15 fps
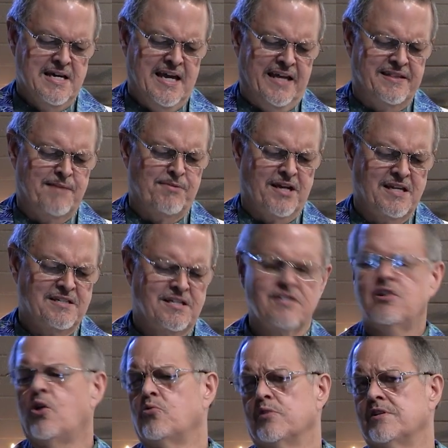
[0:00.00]
and they begin to
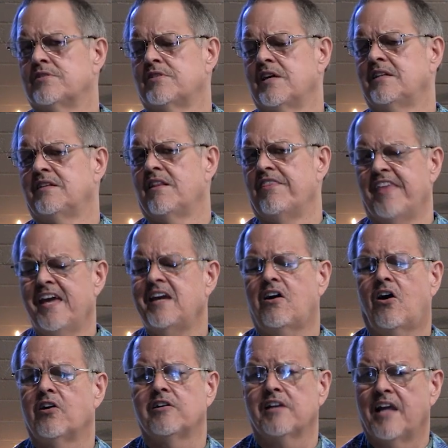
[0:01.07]
notice that they
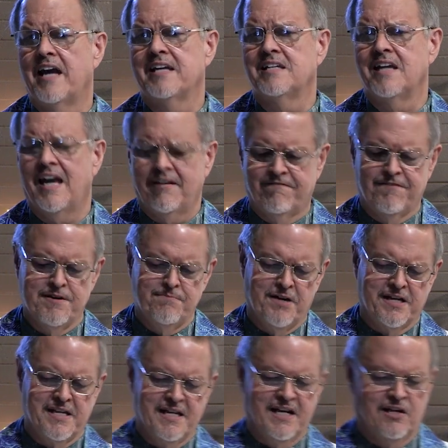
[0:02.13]
aren't like
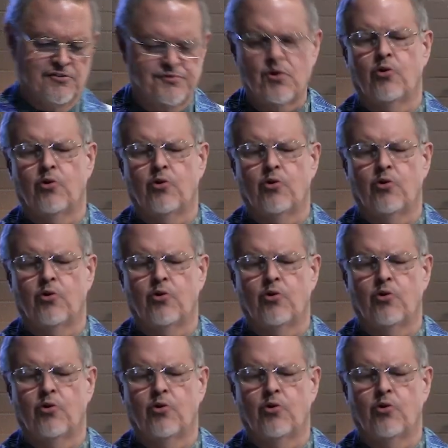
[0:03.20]
everybody else,